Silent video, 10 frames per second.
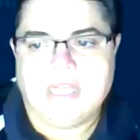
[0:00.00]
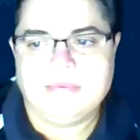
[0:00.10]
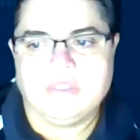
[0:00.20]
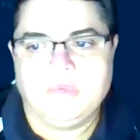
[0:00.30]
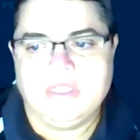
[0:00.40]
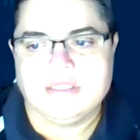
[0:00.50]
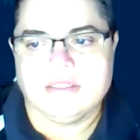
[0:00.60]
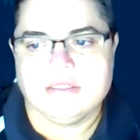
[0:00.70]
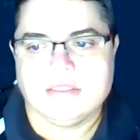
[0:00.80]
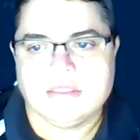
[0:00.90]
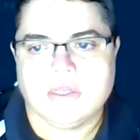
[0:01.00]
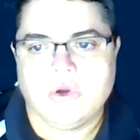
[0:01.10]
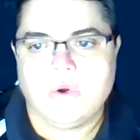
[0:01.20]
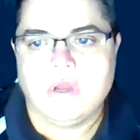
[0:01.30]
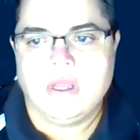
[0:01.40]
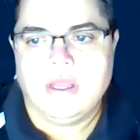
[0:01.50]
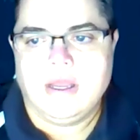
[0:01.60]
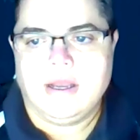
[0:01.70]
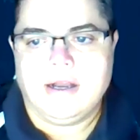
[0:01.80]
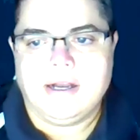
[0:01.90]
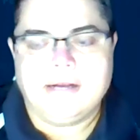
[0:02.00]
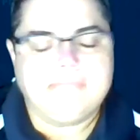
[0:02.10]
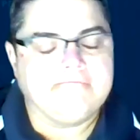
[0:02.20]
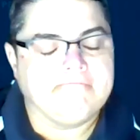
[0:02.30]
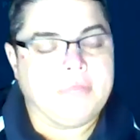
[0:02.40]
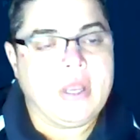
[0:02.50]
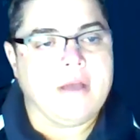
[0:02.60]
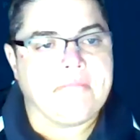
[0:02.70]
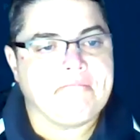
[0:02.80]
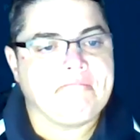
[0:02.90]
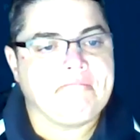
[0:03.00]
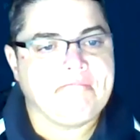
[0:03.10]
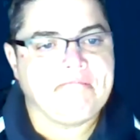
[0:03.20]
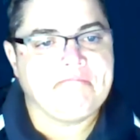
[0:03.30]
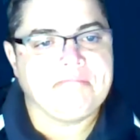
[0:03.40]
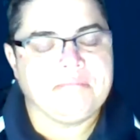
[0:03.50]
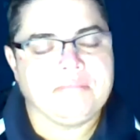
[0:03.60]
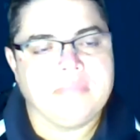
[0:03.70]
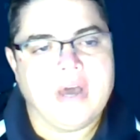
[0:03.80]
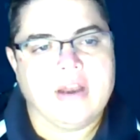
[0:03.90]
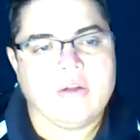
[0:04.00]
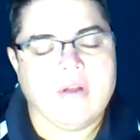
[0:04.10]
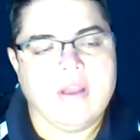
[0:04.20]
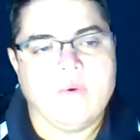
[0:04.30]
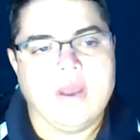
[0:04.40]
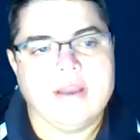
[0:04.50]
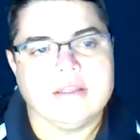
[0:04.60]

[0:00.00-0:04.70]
types of pieces. So yeah, not a great way